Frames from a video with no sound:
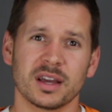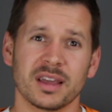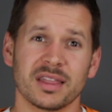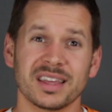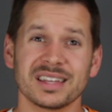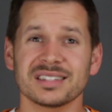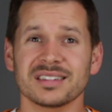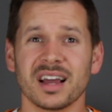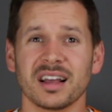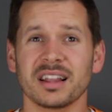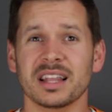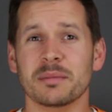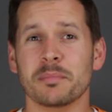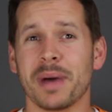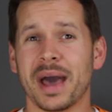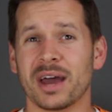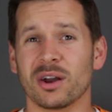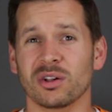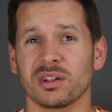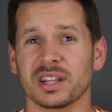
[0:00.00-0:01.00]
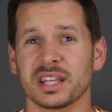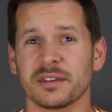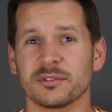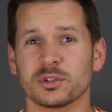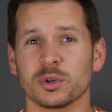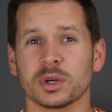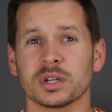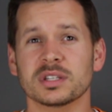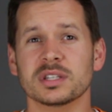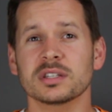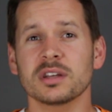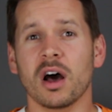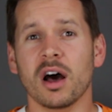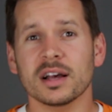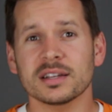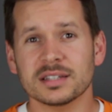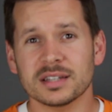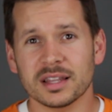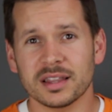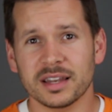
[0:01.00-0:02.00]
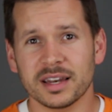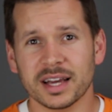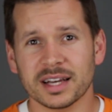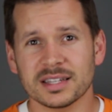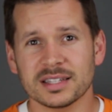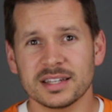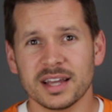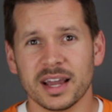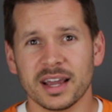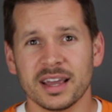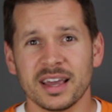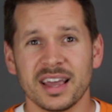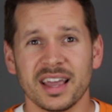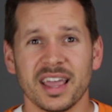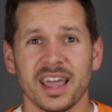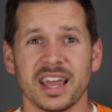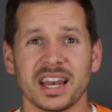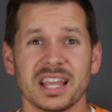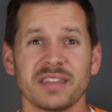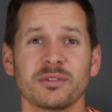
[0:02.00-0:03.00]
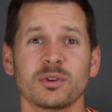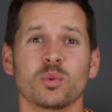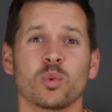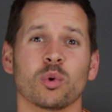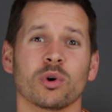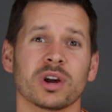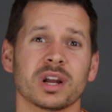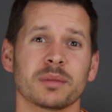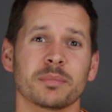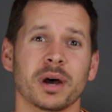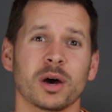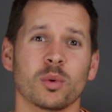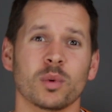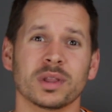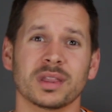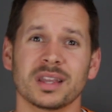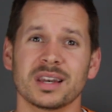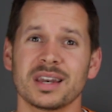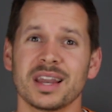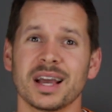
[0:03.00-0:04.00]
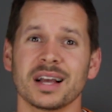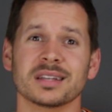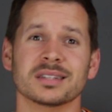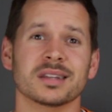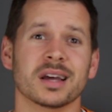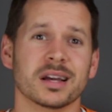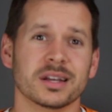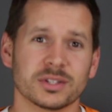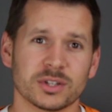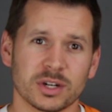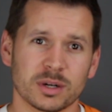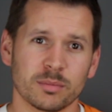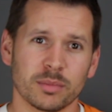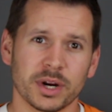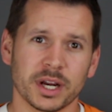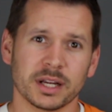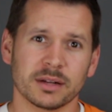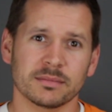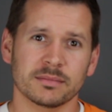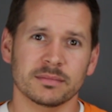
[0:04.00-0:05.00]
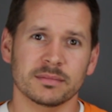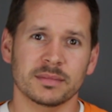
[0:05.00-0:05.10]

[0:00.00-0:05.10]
This nightly battle leaves you exhausted the next day and even worried about what the next night is going to bring.